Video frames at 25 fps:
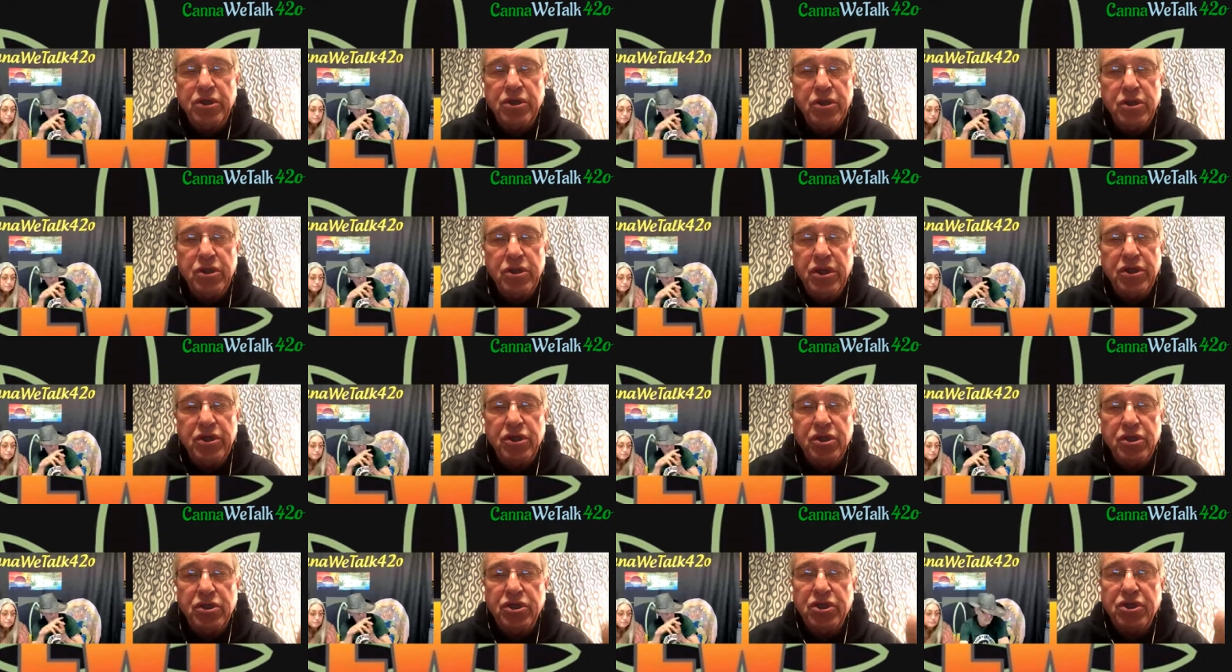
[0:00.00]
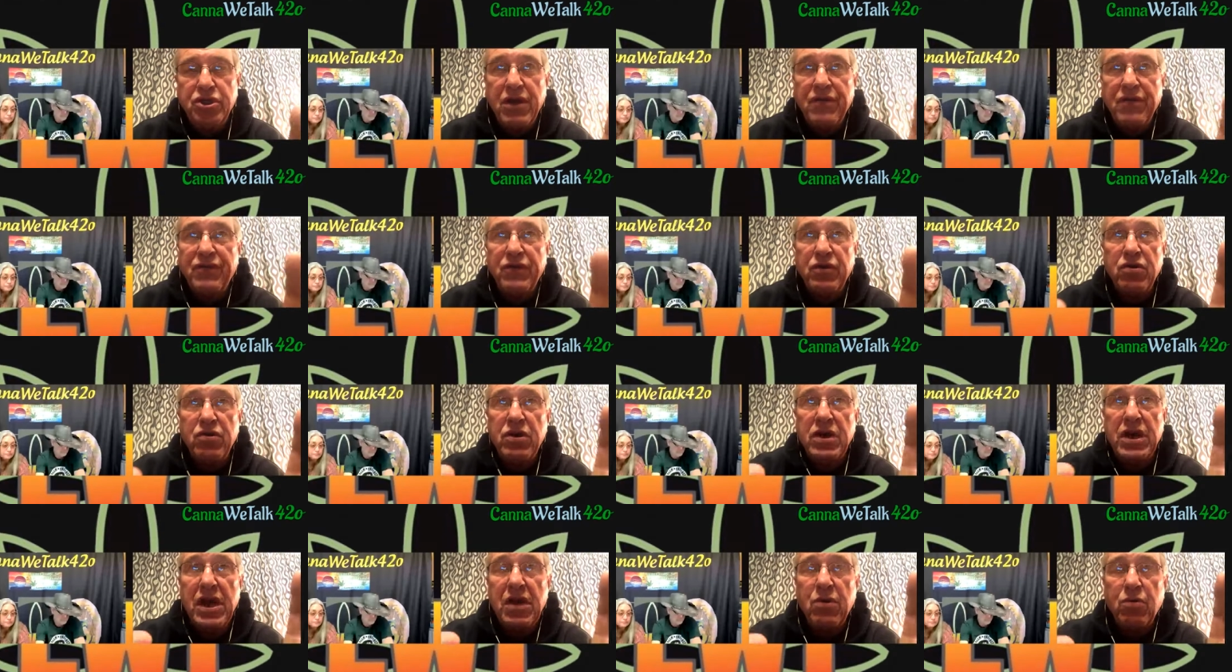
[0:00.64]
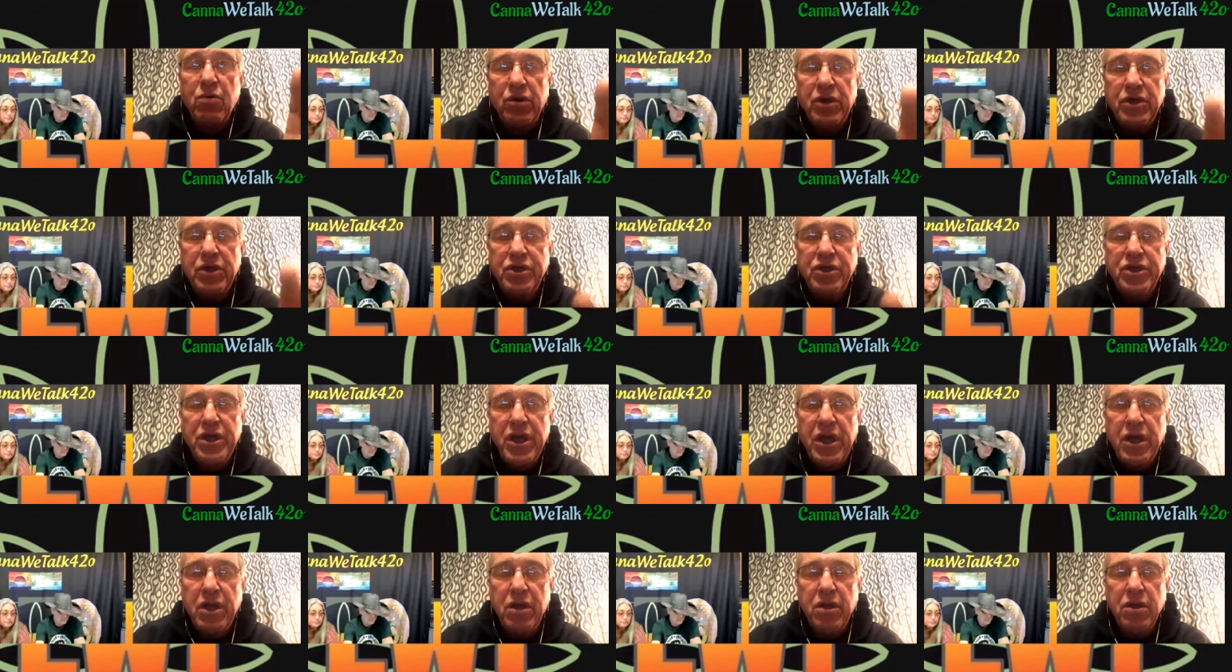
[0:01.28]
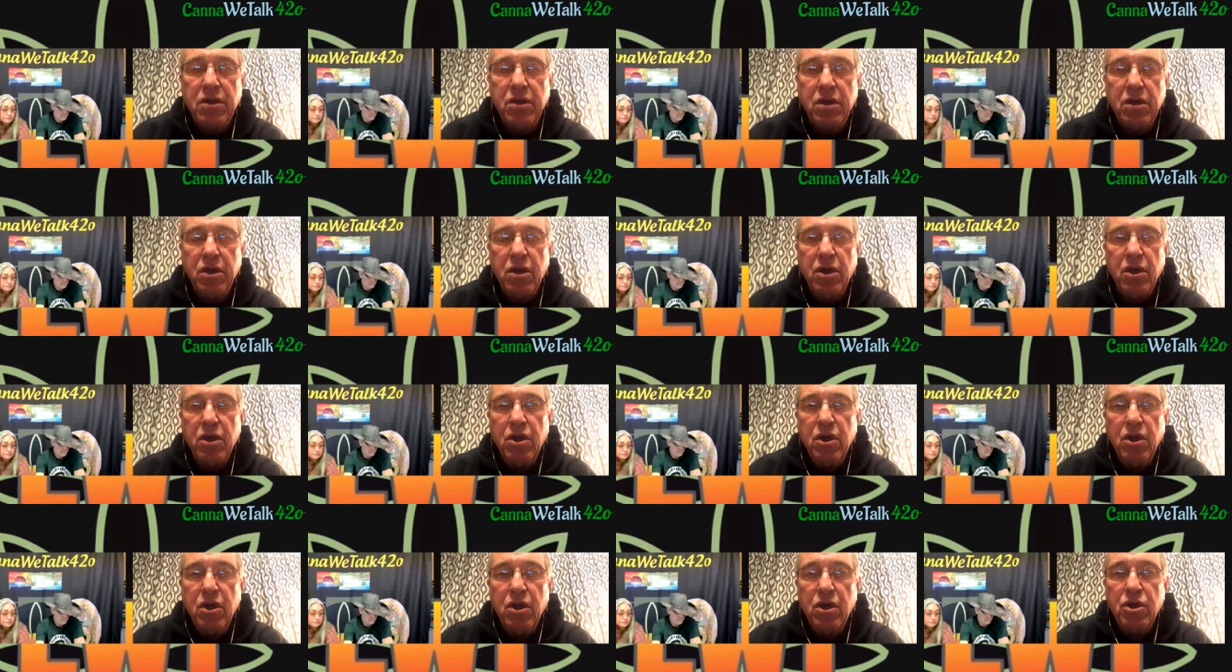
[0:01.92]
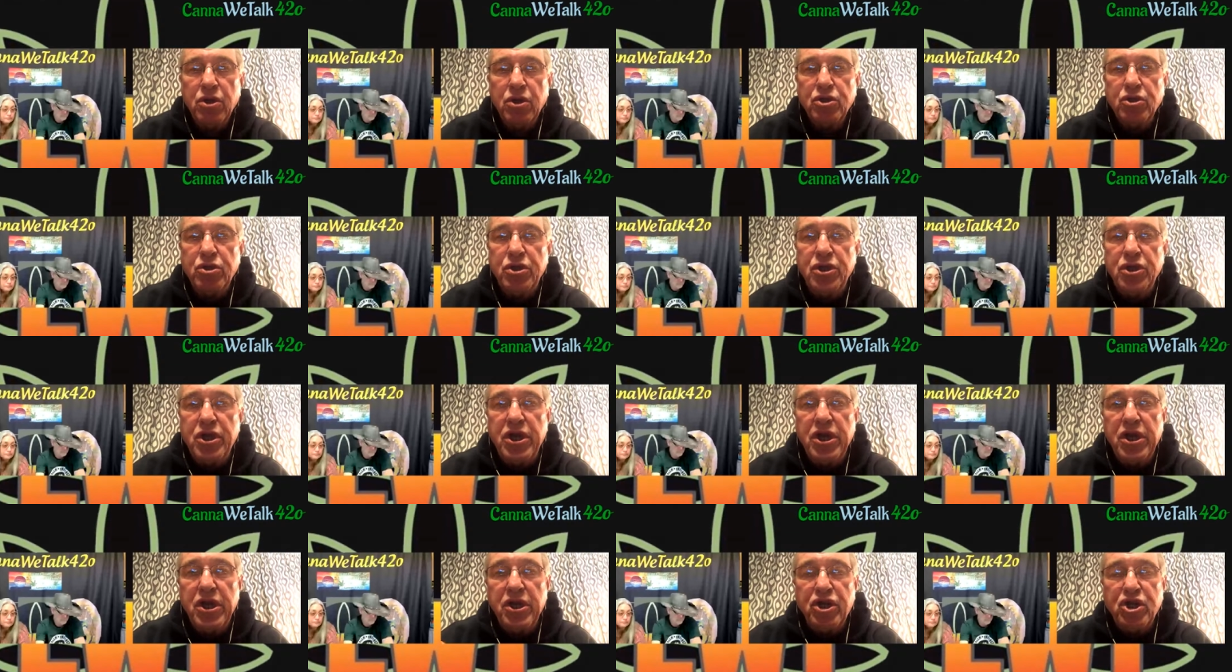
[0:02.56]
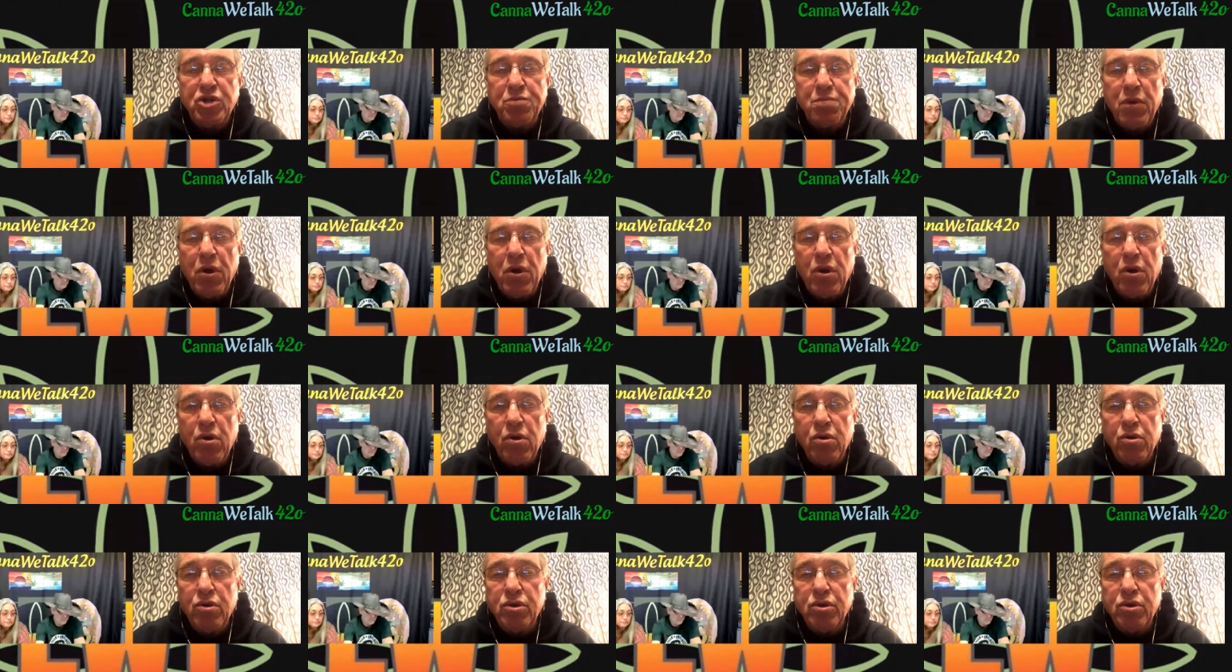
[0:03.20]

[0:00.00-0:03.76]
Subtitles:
This is stuff that they're not really saying. So you get exposed,